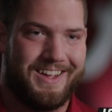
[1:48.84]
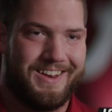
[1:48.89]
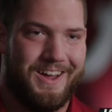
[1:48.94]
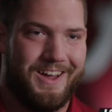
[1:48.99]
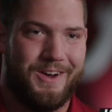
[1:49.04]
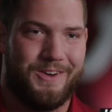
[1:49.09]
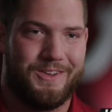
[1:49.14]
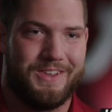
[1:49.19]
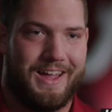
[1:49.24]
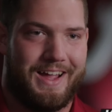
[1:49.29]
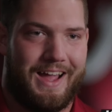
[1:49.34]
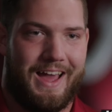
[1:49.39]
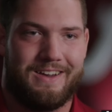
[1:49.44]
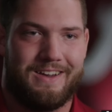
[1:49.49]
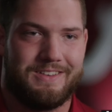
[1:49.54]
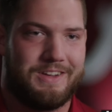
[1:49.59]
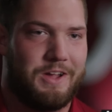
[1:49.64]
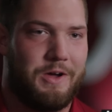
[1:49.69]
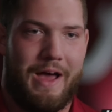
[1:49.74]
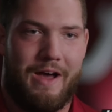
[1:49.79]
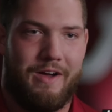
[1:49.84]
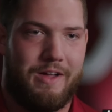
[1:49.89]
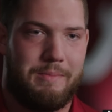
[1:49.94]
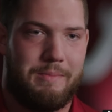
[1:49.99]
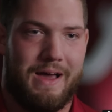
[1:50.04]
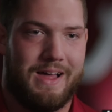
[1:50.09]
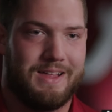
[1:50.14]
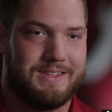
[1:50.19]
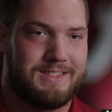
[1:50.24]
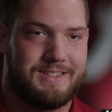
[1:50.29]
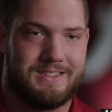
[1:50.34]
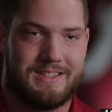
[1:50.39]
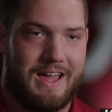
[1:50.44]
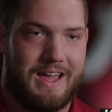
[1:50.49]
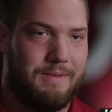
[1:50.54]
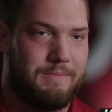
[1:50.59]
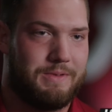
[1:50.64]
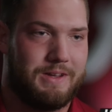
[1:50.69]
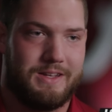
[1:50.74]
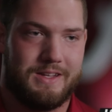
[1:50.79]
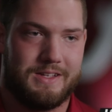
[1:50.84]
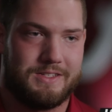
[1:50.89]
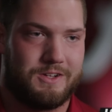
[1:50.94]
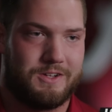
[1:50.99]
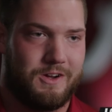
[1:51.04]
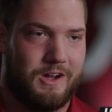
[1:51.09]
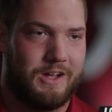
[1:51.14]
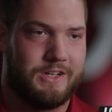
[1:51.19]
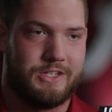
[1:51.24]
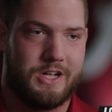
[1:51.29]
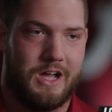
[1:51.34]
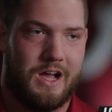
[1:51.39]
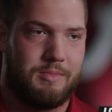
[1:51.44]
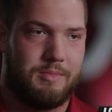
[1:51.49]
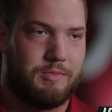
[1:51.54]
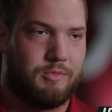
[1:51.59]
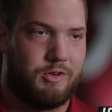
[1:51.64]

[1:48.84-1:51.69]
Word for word: You know, like, I don't know how he balances that, but he does a great job. He